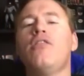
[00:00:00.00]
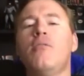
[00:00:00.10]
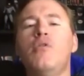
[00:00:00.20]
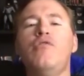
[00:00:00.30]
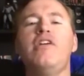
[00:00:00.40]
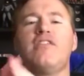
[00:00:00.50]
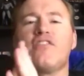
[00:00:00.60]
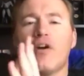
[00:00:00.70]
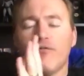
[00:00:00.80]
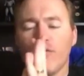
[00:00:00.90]
The movie
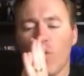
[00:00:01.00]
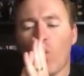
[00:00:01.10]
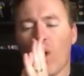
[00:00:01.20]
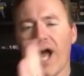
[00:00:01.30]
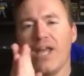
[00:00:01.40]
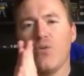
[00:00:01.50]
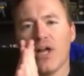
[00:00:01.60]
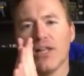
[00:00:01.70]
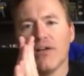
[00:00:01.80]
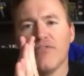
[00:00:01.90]
itself. Why do
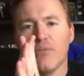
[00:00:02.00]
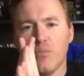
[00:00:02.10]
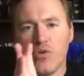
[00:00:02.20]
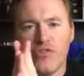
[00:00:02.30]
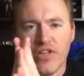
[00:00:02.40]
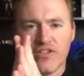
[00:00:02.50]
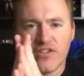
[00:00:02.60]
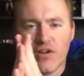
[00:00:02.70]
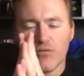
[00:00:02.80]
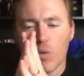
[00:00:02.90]
I love the movie
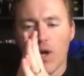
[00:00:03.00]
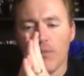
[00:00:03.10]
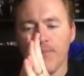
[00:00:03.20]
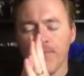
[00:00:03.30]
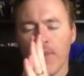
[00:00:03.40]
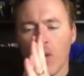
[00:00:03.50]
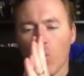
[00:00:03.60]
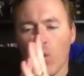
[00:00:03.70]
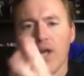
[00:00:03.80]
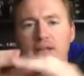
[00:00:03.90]
itself? Well,
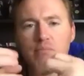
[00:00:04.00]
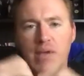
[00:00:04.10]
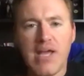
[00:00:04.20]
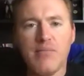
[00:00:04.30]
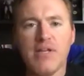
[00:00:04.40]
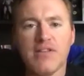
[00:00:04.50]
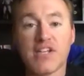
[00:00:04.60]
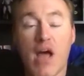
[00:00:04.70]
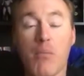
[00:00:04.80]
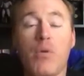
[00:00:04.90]
one, it made me this
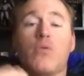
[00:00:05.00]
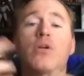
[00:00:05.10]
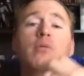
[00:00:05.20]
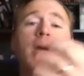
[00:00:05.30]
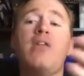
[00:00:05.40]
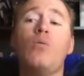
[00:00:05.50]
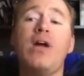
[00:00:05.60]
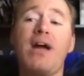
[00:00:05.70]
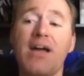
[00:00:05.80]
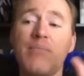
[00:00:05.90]
comic book reader. By the
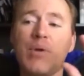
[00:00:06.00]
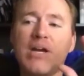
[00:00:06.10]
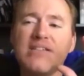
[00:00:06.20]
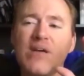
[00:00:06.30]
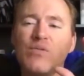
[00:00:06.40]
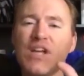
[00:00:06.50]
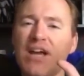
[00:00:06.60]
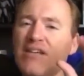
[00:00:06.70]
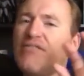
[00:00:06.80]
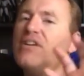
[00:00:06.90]
way, I because I was
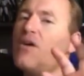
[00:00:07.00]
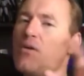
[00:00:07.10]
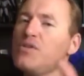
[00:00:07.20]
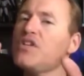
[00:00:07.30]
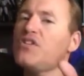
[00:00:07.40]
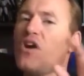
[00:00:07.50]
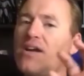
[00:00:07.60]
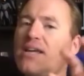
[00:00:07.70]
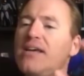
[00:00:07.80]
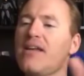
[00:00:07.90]
kind of, you know, I was a
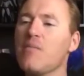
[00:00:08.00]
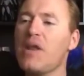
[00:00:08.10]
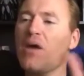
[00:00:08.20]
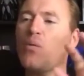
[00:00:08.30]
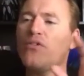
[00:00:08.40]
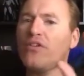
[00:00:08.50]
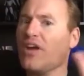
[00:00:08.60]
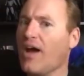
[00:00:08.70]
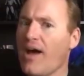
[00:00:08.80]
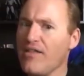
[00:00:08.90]
dark kid. I mean, I wasn't
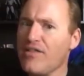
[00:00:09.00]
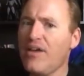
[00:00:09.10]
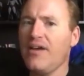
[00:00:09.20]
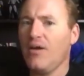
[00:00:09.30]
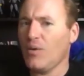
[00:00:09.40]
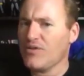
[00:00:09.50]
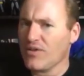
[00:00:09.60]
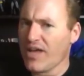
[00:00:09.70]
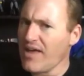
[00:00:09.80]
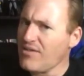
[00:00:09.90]
goth. I went
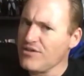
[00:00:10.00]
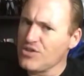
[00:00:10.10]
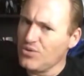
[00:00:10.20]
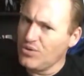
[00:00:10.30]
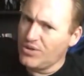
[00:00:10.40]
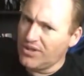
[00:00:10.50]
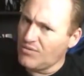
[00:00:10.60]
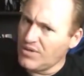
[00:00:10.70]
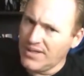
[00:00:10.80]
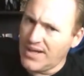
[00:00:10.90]
to a Catholic school. You can
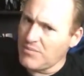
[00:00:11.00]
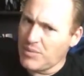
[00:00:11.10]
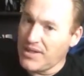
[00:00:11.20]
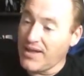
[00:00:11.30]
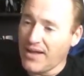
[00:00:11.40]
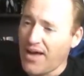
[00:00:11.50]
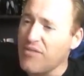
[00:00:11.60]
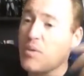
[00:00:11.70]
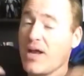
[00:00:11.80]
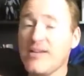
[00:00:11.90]
really not be that
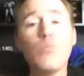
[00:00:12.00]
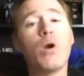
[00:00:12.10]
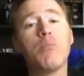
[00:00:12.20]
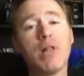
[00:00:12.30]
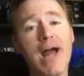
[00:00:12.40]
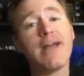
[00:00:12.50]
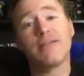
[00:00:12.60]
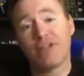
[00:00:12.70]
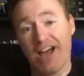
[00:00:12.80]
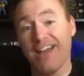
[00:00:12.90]
goth. But I did wear black
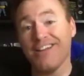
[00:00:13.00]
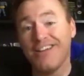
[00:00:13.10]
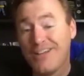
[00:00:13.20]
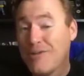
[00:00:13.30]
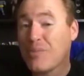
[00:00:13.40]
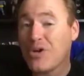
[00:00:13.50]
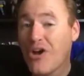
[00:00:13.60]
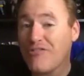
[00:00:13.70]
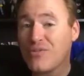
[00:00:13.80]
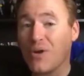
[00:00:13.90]
kind of pretty
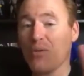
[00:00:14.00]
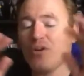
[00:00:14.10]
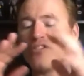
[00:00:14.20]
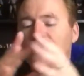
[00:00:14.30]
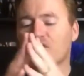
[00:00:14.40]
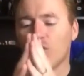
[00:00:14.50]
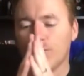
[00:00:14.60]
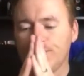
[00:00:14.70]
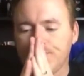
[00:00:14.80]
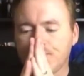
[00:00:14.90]
often when I wasn't in
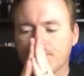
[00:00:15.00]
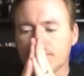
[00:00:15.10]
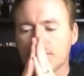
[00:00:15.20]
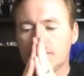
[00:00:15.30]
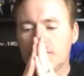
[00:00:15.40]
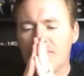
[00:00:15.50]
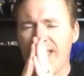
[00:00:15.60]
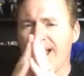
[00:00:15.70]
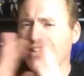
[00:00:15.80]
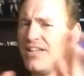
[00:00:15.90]
school.
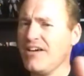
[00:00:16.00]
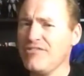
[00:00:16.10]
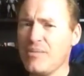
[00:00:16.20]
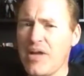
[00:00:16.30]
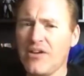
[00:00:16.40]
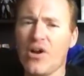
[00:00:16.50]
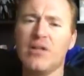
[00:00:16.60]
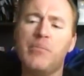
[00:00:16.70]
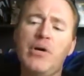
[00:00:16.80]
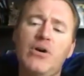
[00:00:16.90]
I loved Edgar
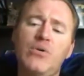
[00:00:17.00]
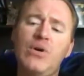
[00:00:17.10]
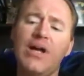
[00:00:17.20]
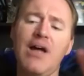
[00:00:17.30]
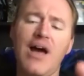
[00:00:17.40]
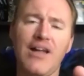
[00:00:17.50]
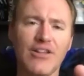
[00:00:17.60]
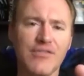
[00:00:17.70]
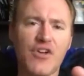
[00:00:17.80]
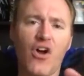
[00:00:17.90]
Allan Poe. I
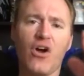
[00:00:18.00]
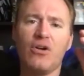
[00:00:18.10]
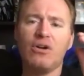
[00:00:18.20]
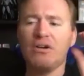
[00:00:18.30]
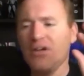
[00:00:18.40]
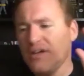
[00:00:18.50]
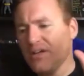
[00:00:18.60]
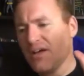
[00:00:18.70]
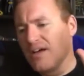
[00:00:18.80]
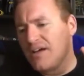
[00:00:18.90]
loved horror.
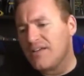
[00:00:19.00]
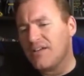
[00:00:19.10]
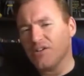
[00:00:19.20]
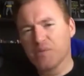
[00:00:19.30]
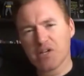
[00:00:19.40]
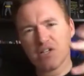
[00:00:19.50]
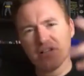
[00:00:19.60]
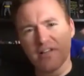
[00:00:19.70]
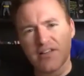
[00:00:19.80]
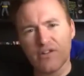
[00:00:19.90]
Uh, you know,
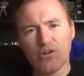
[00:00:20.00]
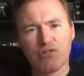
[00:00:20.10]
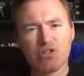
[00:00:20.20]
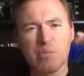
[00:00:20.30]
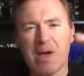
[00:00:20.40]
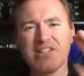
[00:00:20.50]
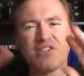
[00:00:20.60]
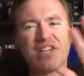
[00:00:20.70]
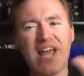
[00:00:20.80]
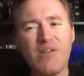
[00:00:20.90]
especially like the Universal
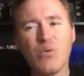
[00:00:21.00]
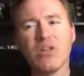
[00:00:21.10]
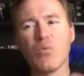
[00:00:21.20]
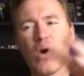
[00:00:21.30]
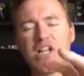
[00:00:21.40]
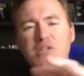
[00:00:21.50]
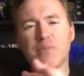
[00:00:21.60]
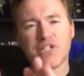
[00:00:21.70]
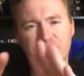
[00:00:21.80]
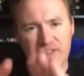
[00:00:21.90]
Monsters. I hadn't really watched
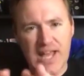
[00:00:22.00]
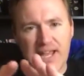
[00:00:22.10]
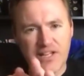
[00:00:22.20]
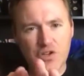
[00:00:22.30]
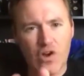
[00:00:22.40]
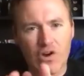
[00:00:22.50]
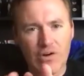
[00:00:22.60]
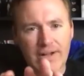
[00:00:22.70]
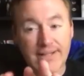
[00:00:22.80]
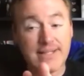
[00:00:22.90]
much of the eighties
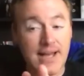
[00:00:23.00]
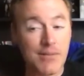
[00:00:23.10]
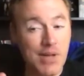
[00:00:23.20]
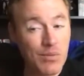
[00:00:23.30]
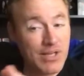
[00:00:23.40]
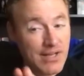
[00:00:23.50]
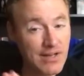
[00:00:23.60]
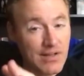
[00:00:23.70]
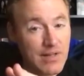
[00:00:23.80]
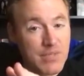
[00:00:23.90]
horror at the time. I would get
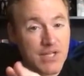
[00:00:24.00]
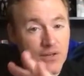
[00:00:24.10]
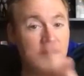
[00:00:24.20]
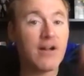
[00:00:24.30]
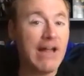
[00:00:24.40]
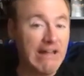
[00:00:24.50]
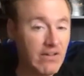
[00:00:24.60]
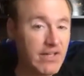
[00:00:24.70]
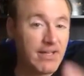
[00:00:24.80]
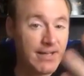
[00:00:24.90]
a glimpse here and there.
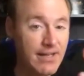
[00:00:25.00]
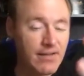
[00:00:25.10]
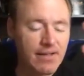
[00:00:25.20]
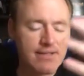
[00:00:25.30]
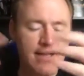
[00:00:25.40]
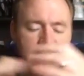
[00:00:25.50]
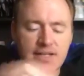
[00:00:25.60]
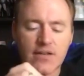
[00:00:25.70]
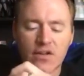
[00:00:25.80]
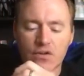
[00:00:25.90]
Alien and Aliens, I had
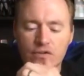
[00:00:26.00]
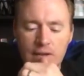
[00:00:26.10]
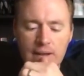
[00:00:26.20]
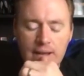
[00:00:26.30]
seen those.